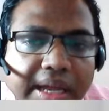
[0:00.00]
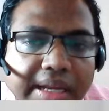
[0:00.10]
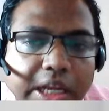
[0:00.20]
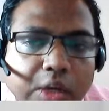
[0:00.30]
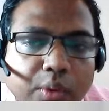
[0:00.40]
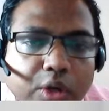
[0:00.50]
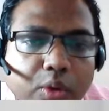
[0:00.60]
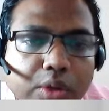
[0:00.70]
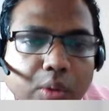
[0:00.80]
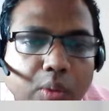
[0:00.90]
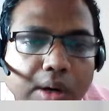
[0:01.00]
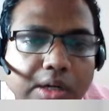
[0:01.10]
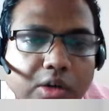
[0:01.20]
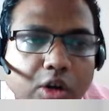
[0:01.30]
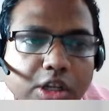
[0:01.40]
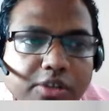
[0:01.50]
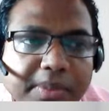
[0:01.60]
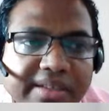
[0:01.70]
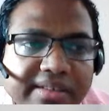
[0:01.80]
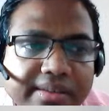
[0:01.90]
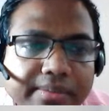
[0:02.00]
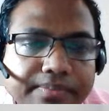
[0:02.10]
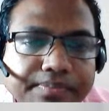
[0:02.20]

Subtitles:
and gateway to the world knowledge base.